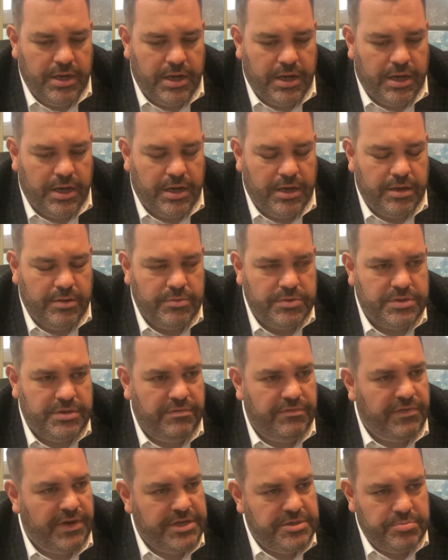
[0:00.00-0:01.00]
Uh, I was
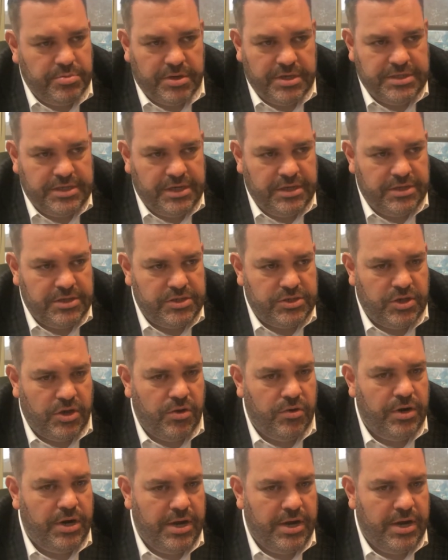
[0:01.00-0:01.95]
a vice president in the zone,